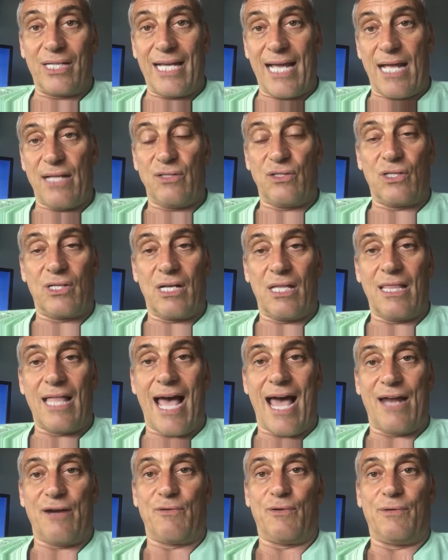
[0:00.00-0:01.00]
against
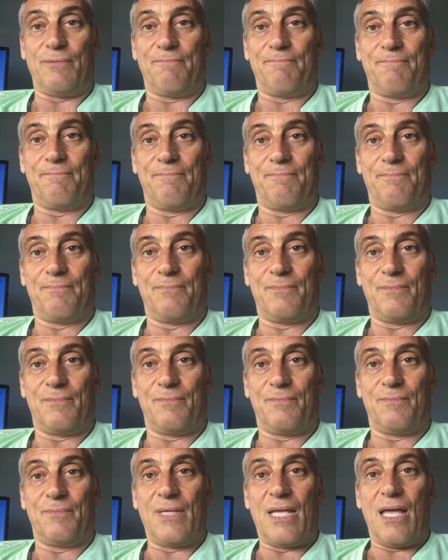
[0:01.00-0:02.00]
collateral.
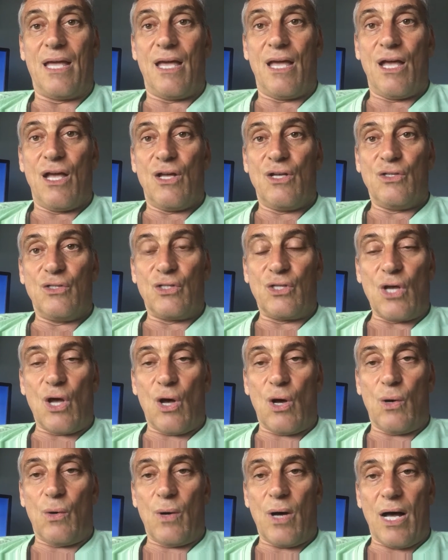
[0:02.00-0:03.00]

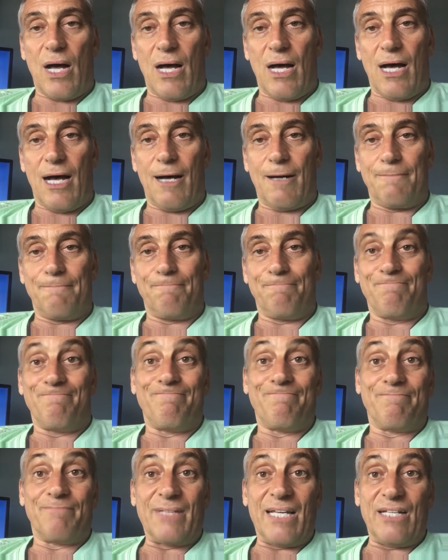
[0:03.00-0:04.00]
So um,
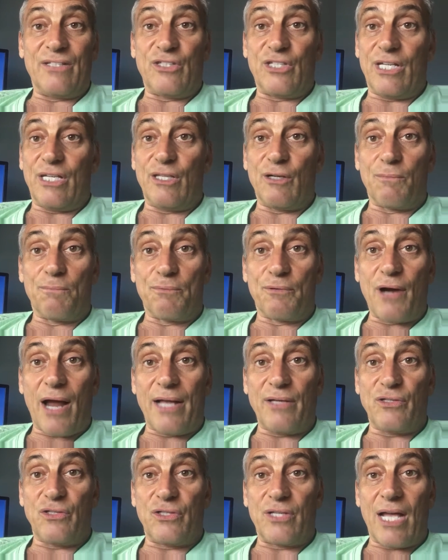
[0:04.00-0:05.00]
it's either
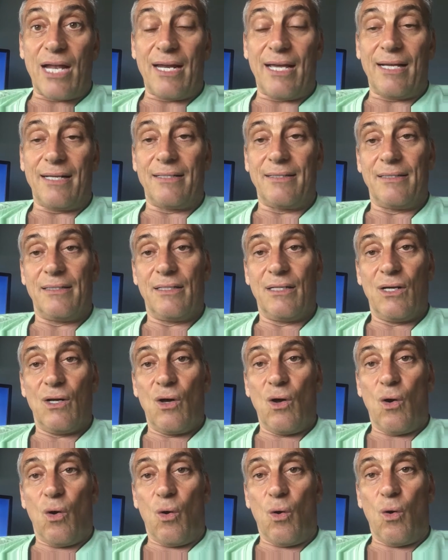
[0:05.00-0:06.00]
price setting
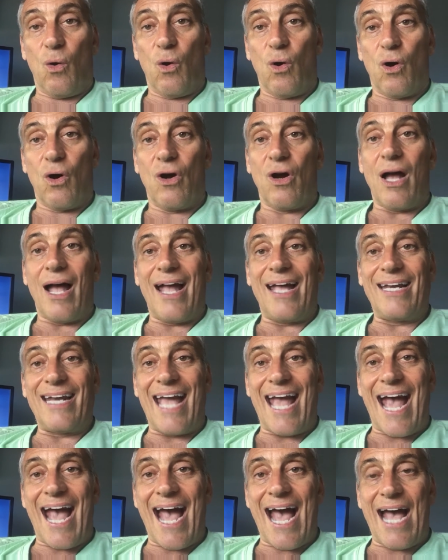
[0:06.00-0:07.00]
or
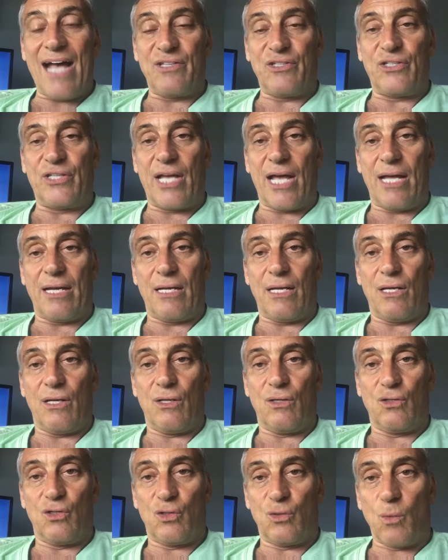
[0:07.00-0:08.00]
an asset
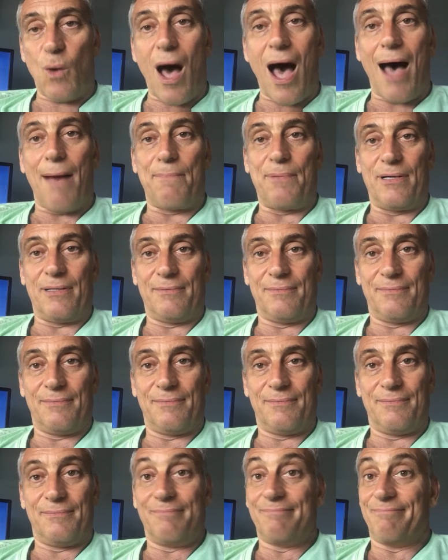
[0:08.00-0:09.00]
swap.
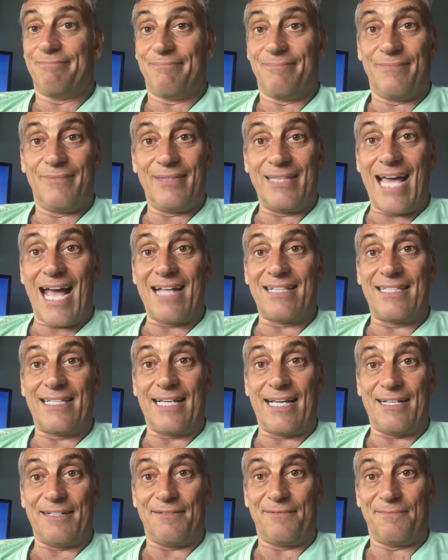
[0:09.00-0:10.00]

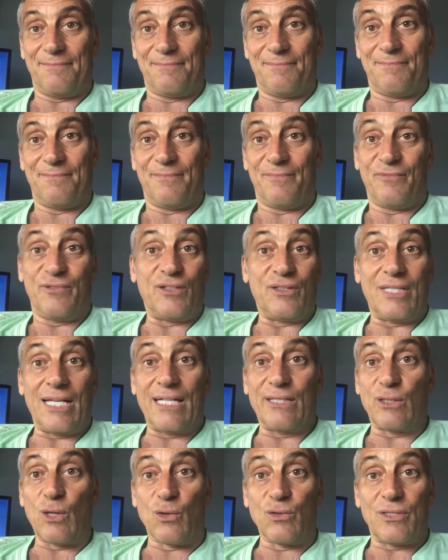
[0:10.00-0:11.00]
That's it. If you
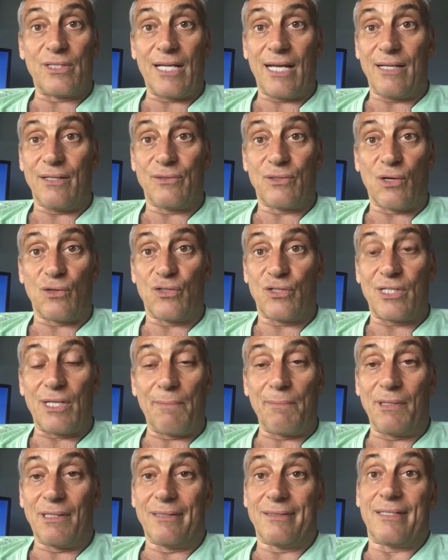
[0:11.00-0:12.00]
think those things are
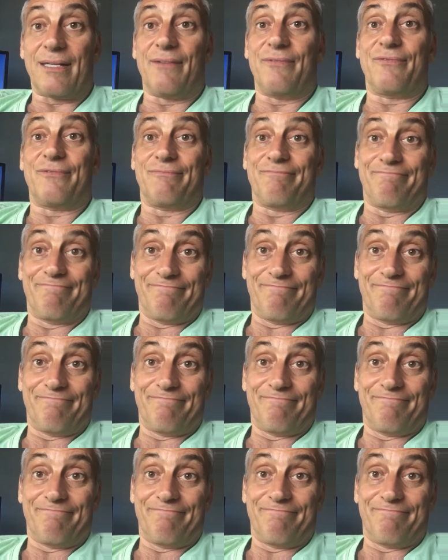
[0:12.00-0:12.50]
stimulative,